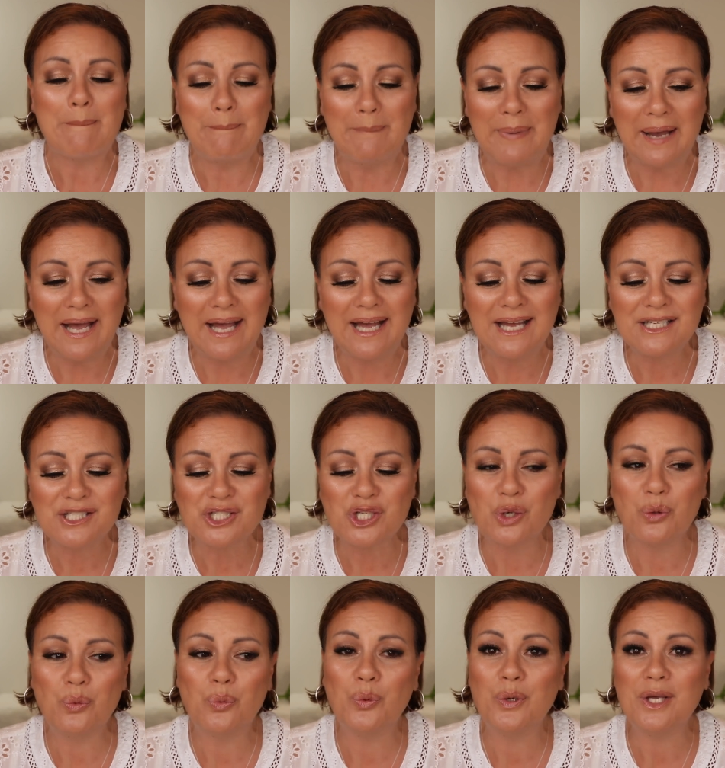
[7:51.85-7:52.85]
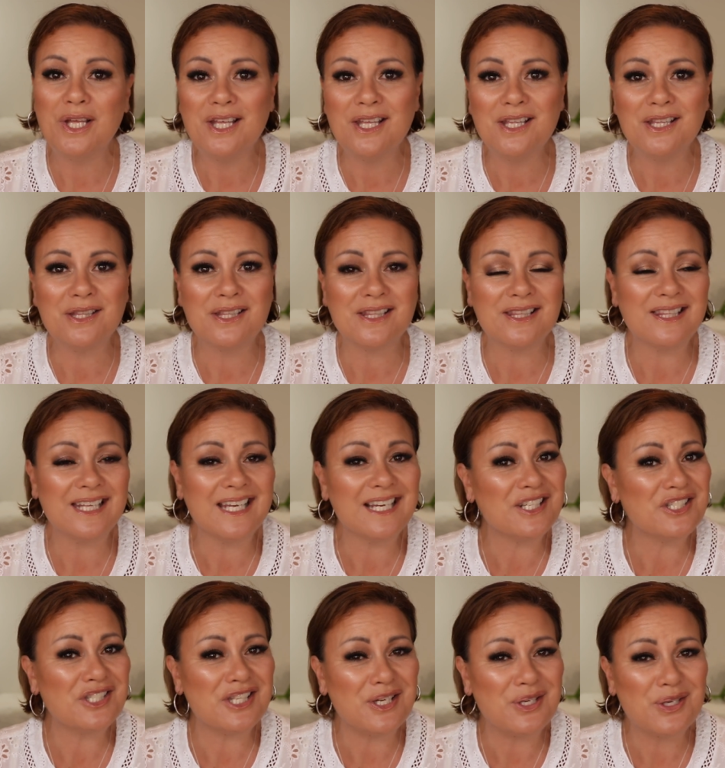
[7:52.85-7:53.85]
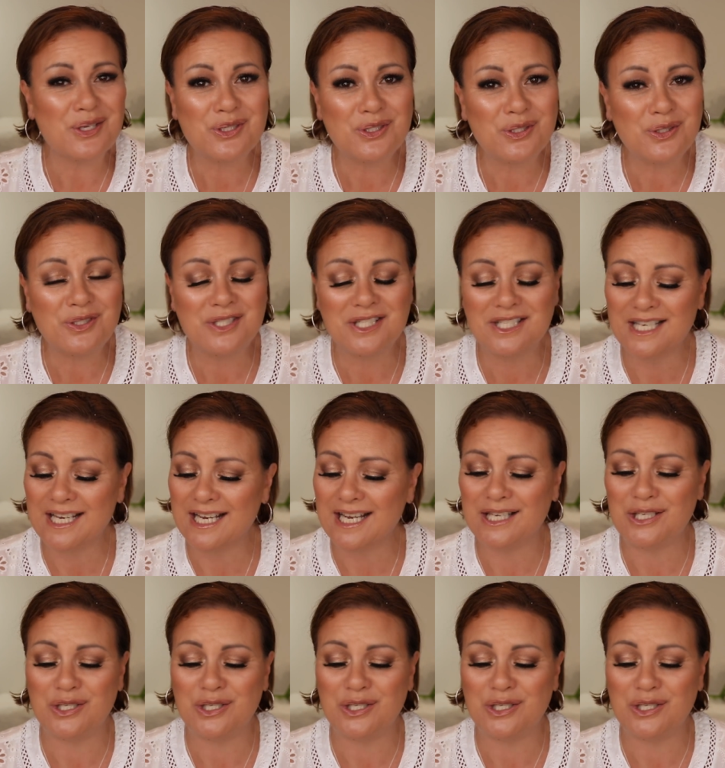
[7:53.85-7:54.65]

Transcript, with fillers: But with things that you can do today,